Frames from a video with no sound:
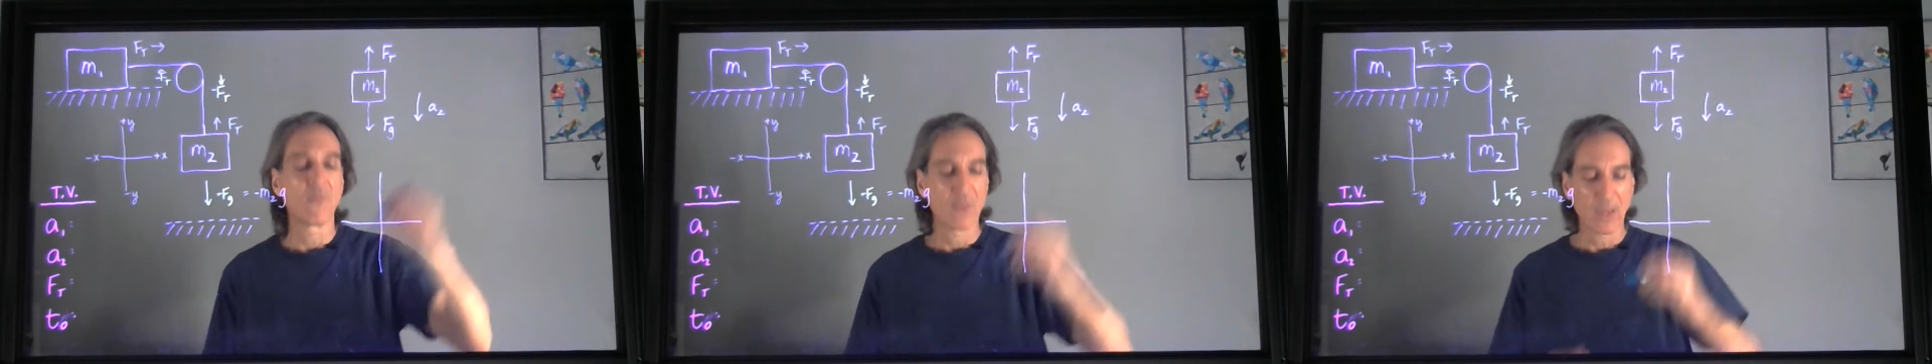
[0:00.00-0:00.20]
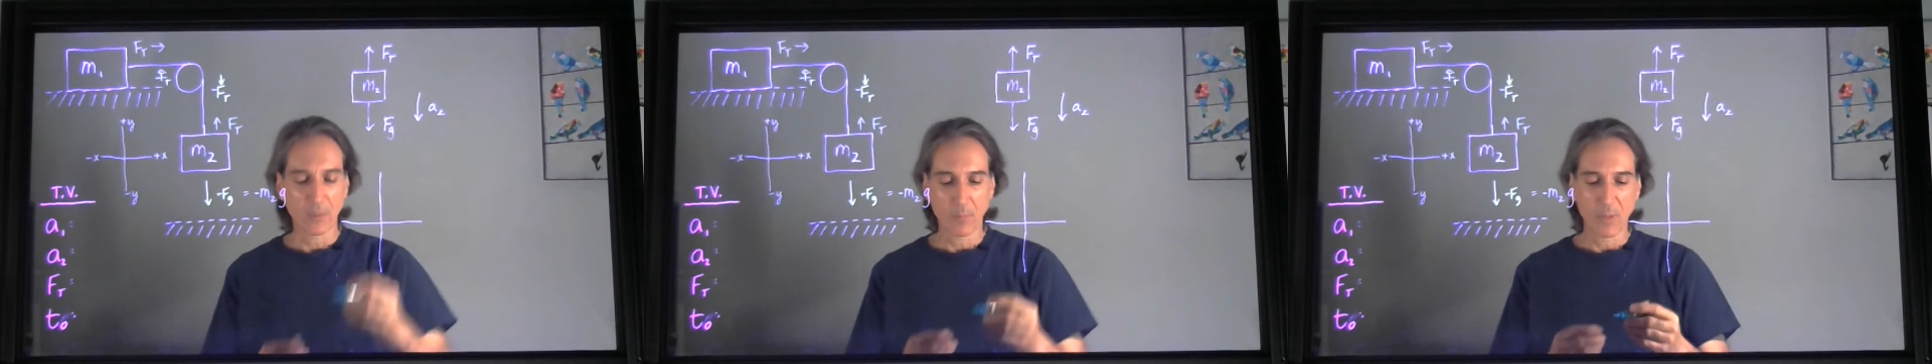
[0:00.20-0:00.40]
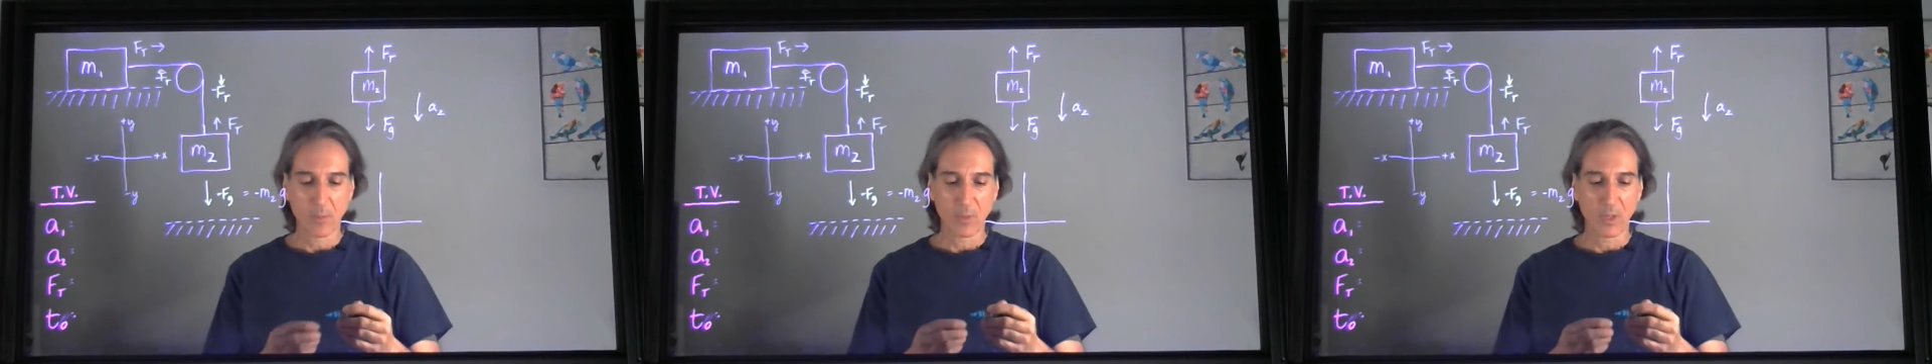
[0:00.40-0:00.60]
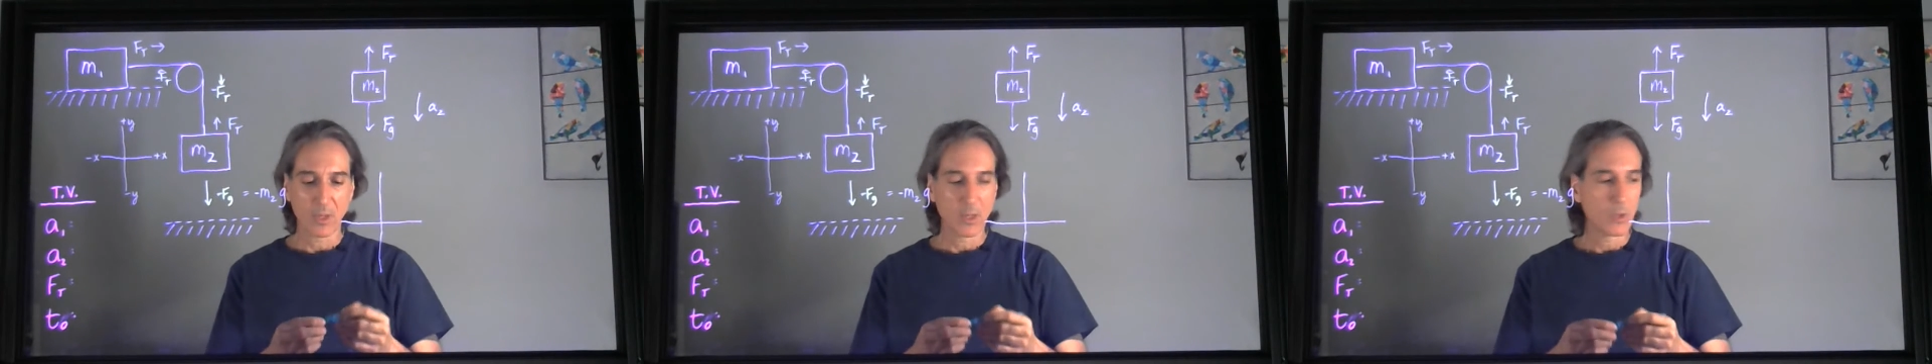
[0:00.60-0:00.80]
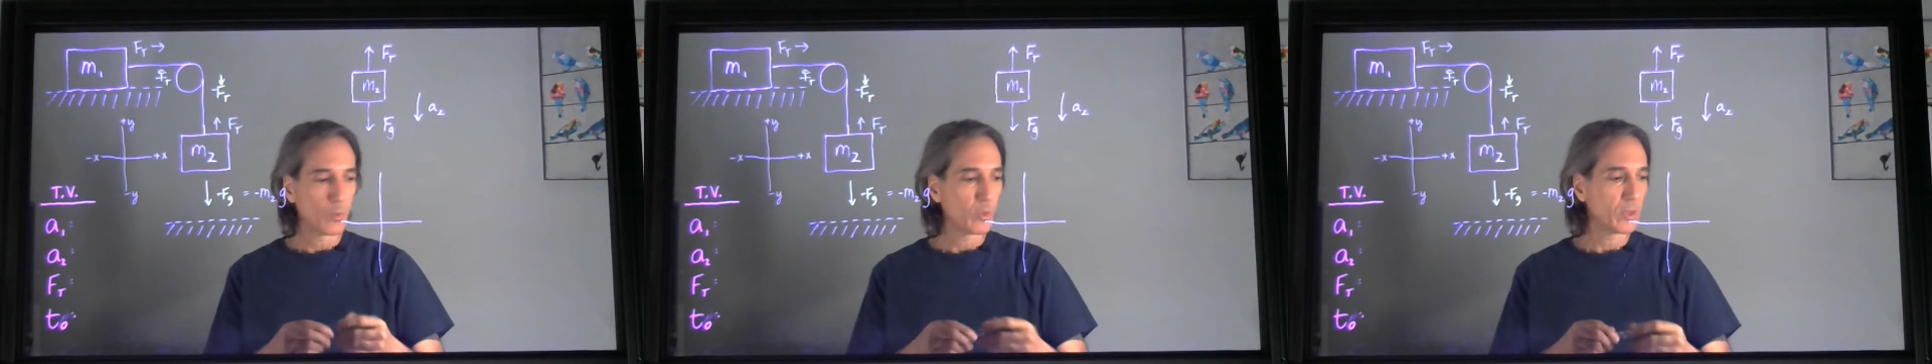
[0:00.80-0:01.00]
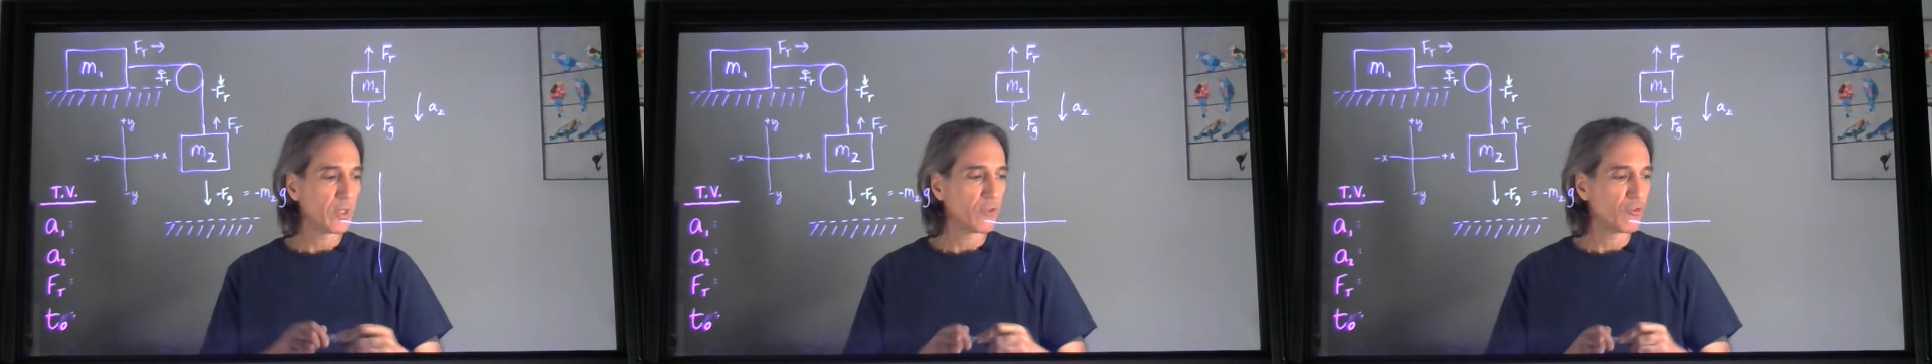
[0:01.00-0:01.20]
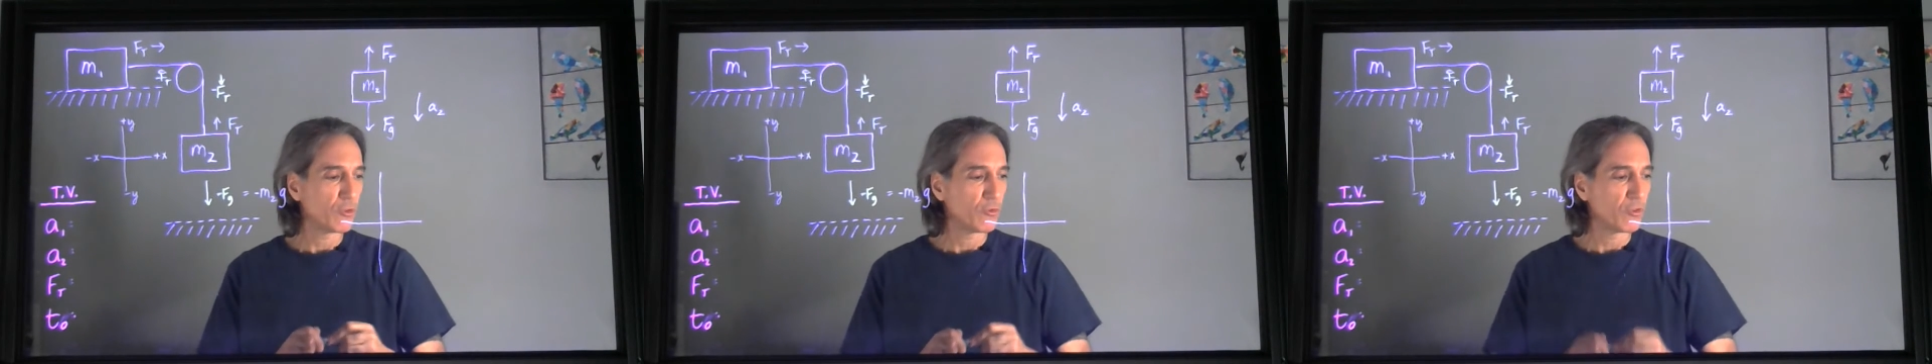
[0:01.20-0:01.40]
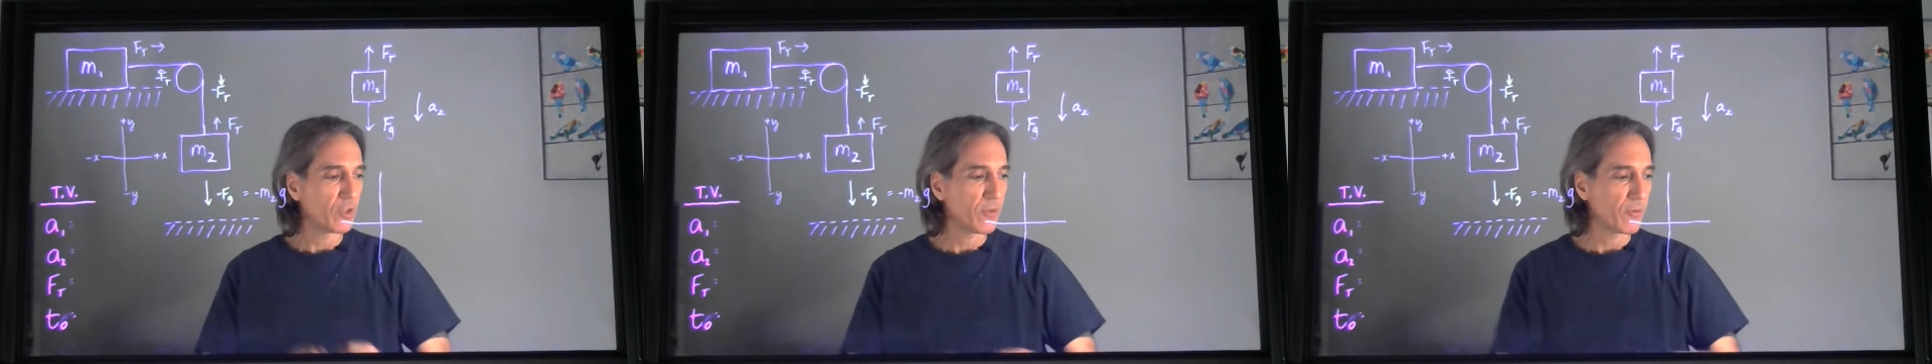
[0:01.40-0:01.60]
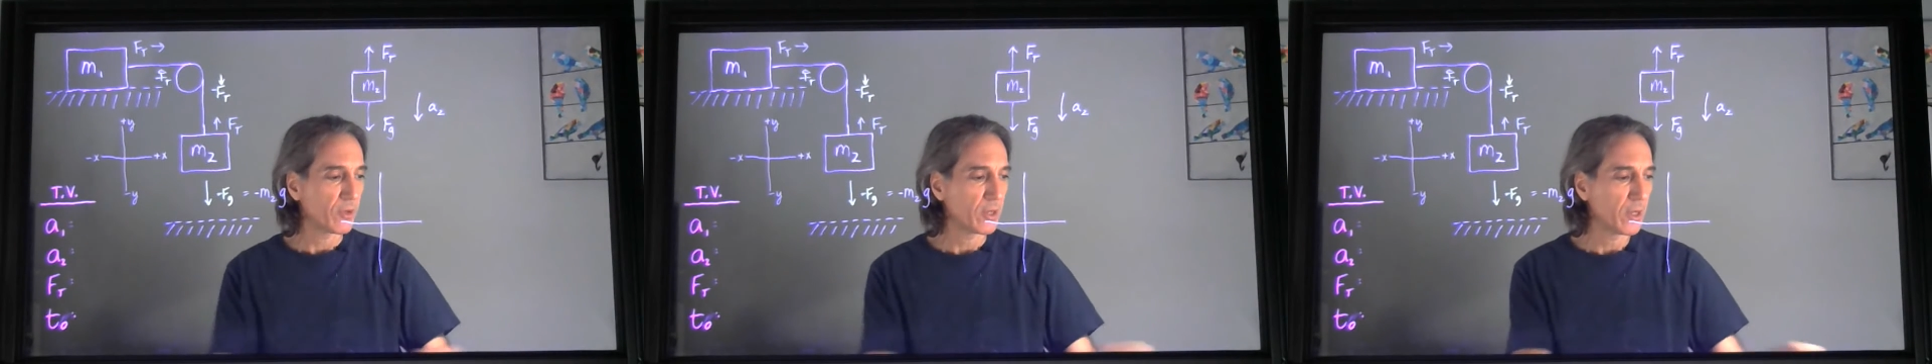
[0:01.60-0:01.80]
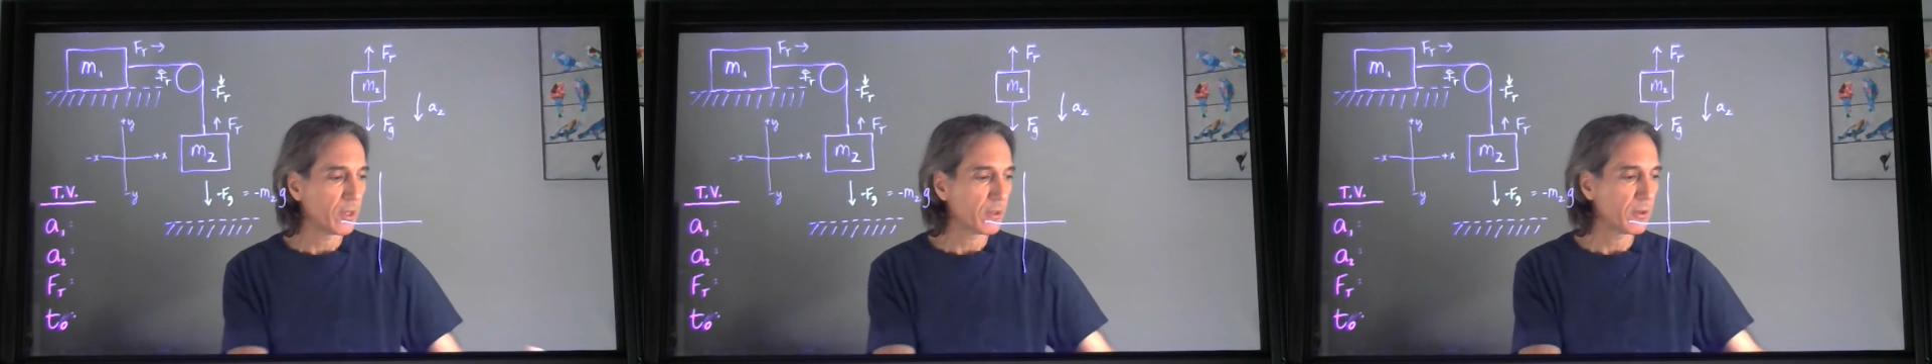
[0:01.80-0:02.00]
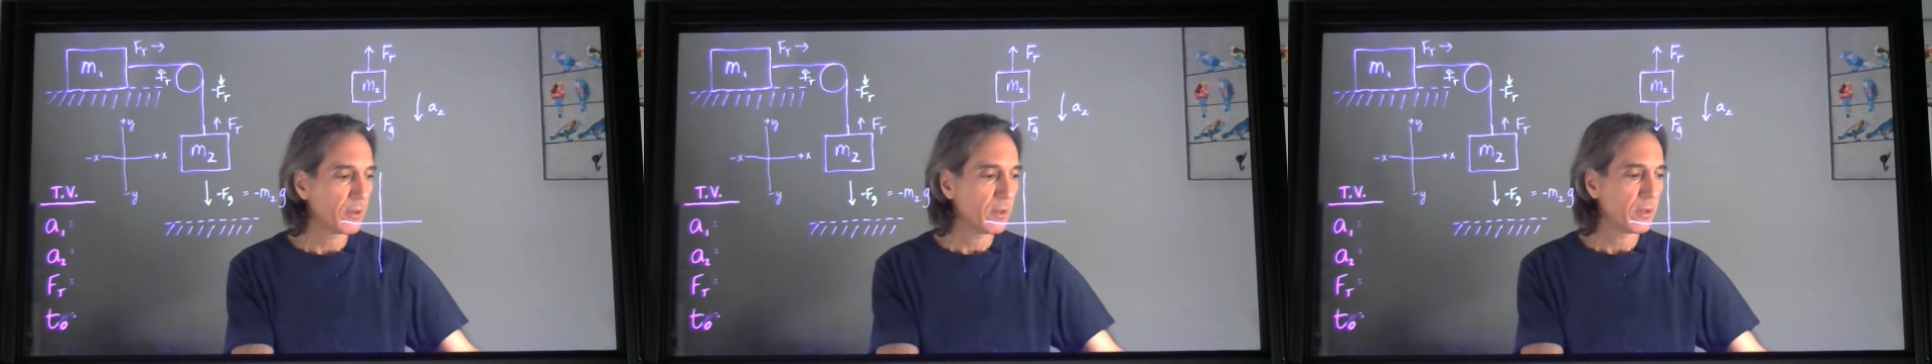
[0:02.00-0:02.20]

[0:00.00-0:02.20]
Maybe let's use a different color.